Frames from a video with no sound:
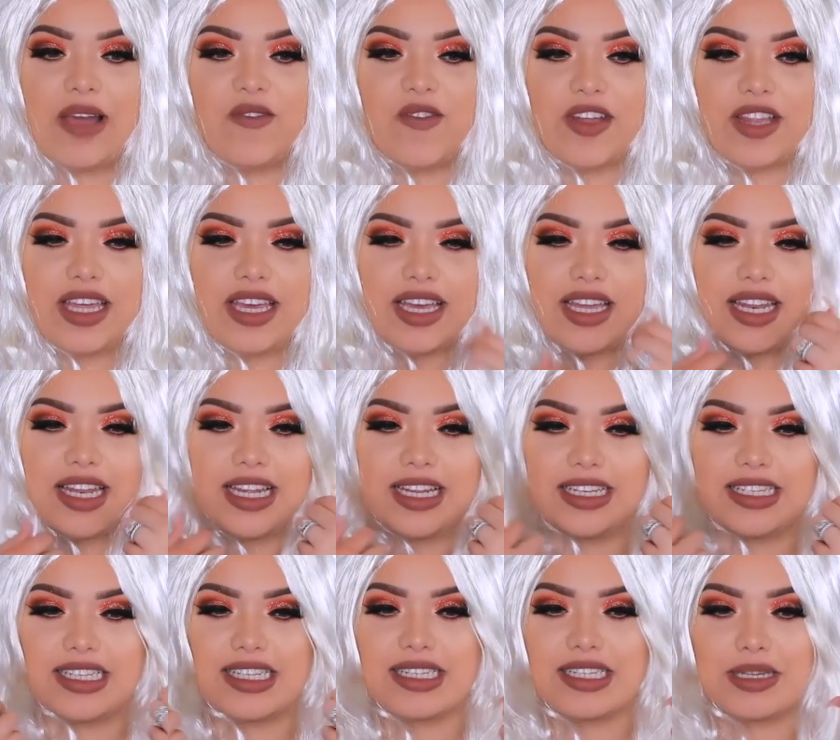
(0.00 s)
I feel like it
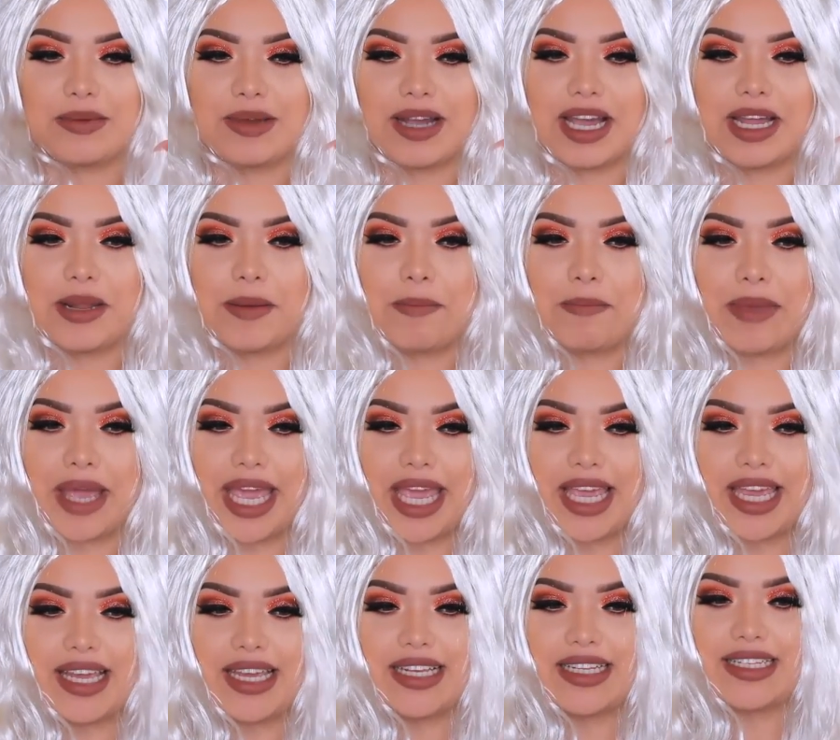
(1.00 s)
needs some kind of
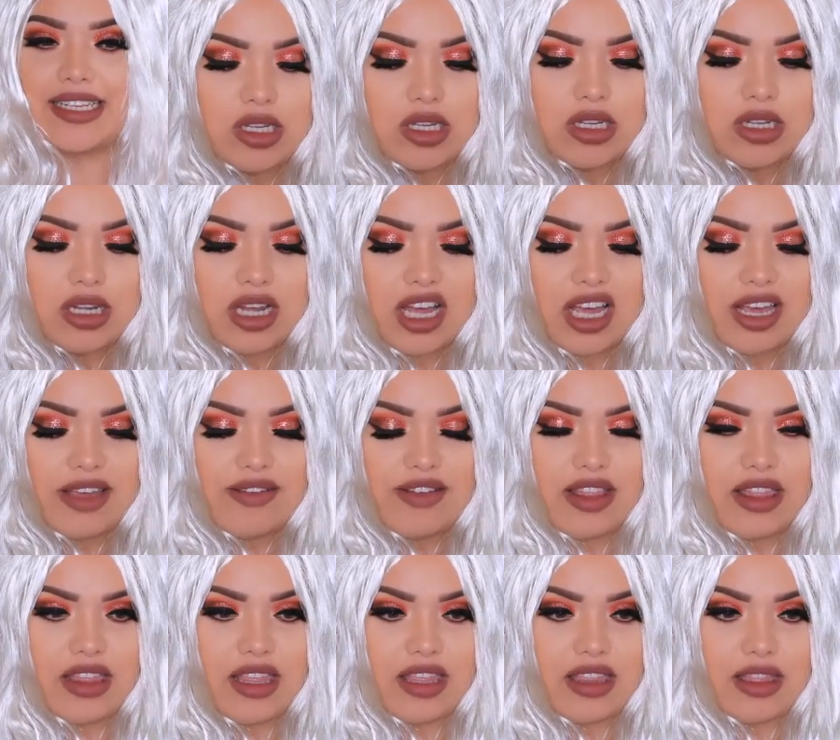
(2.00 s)
bangs. I even
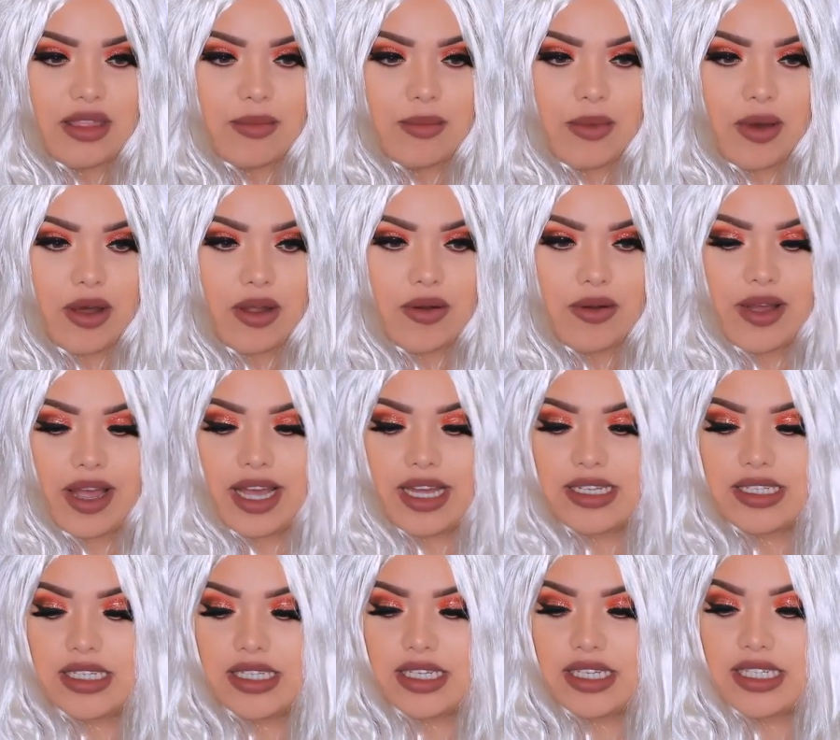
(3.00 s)
think the model
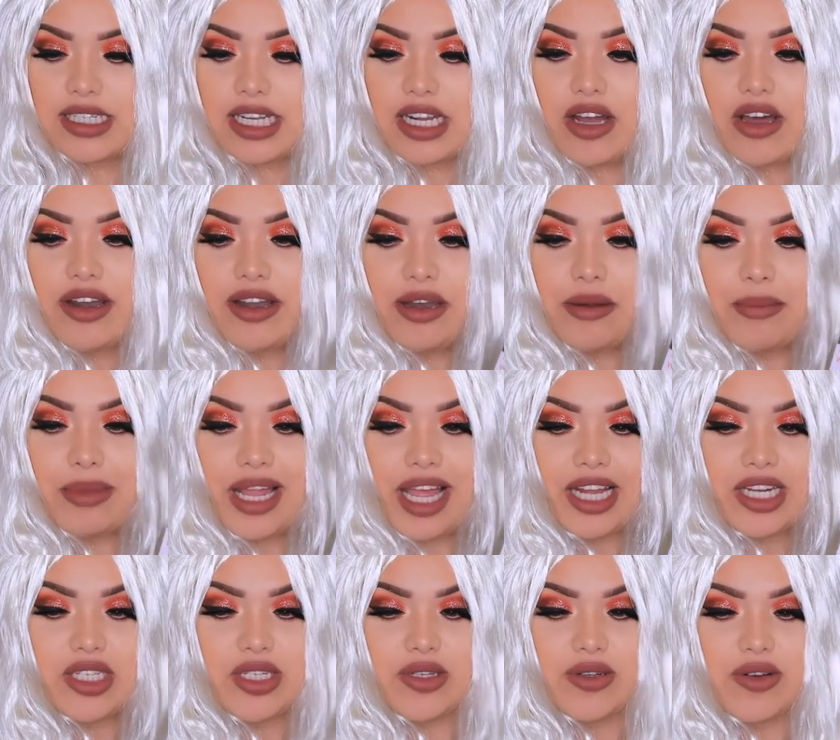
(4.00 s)
has it because I got it in a
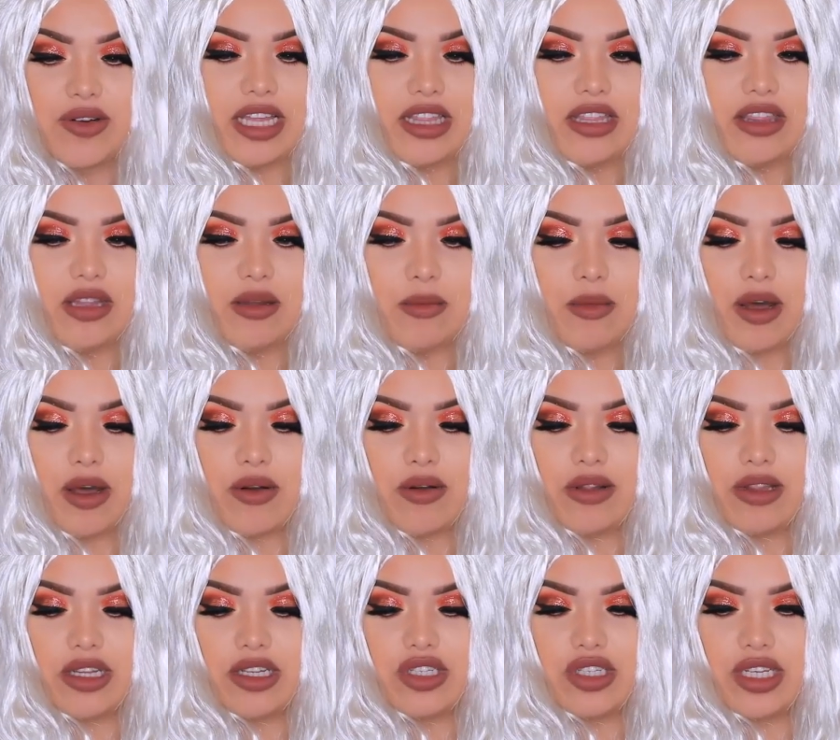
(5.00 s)
black too. I think the
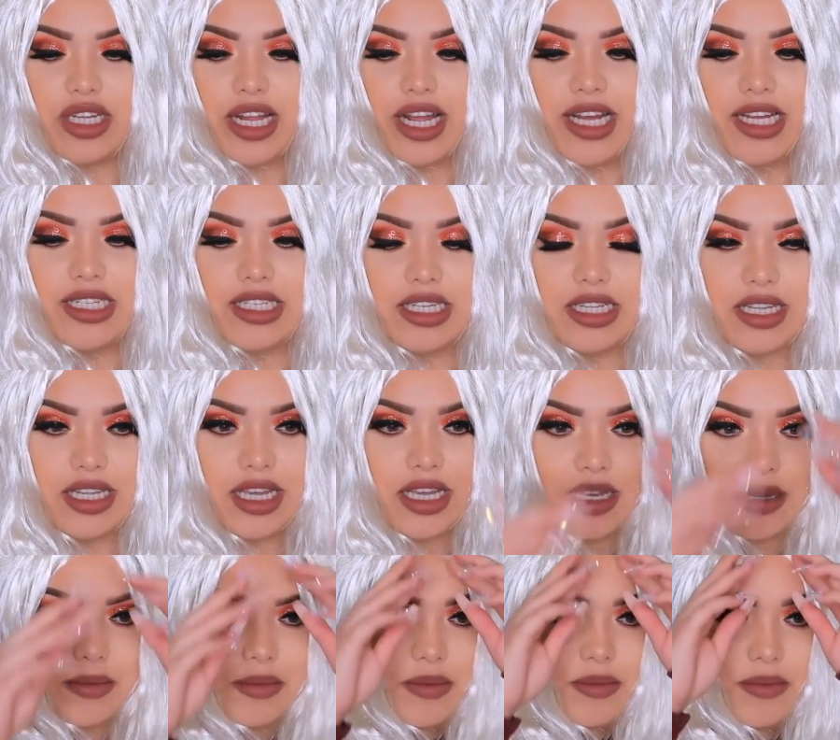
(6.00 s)
model legit has it
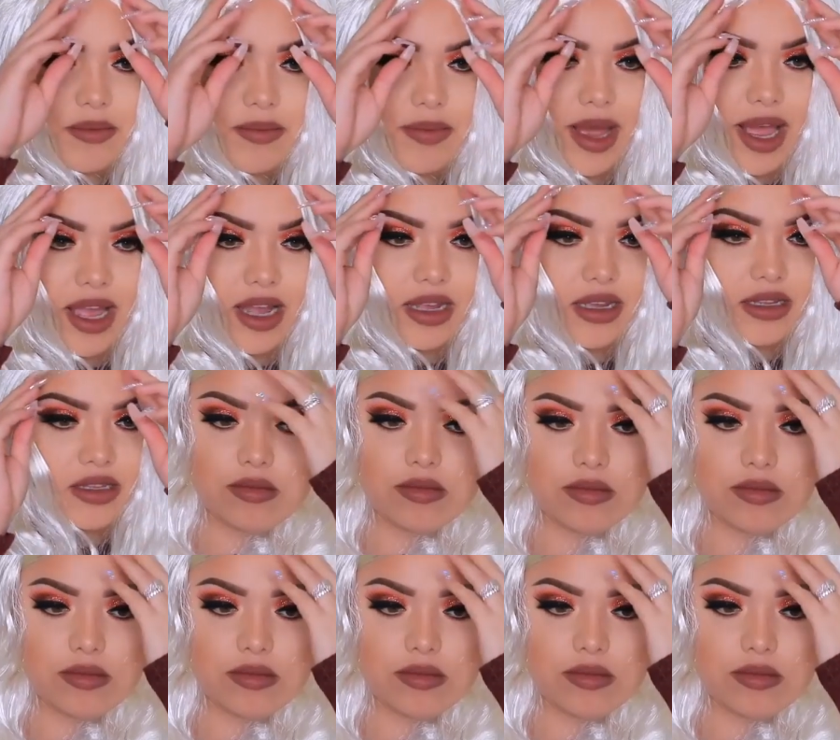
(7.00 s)
like back.